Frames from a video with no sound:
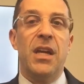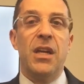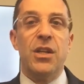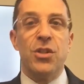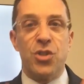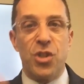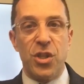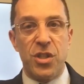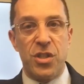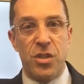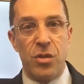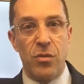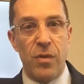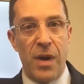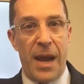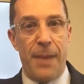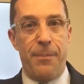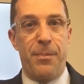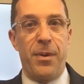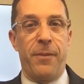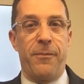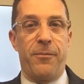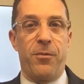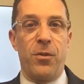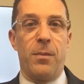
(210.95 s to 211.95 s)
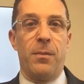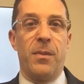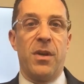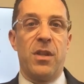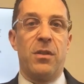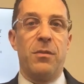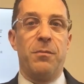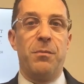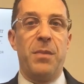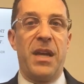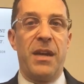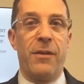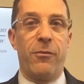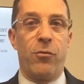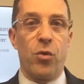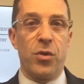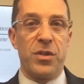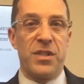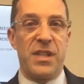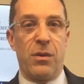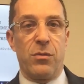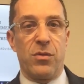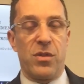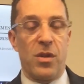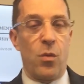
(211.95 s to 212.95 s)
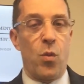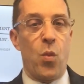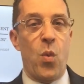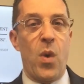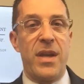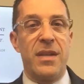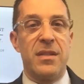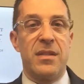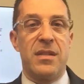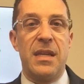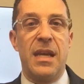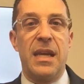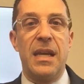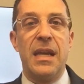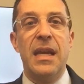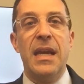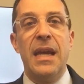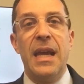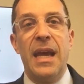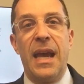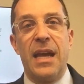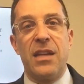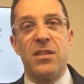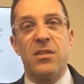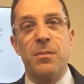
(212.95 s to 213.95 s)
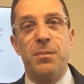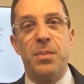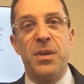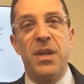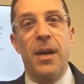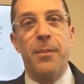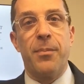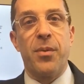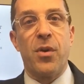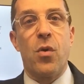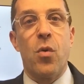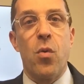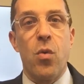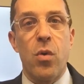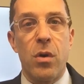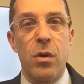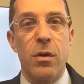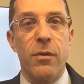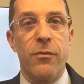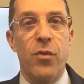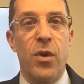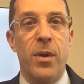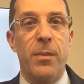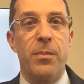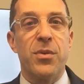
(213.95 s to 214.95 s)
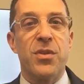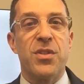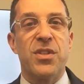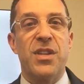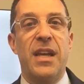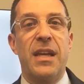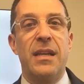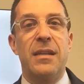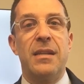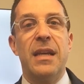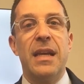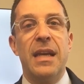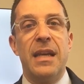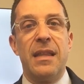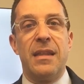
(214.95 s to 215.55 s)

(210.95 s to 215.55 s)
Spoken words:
Just to wrap up for the month of May, of course, that was on Wednesday. S&P up 0.25%.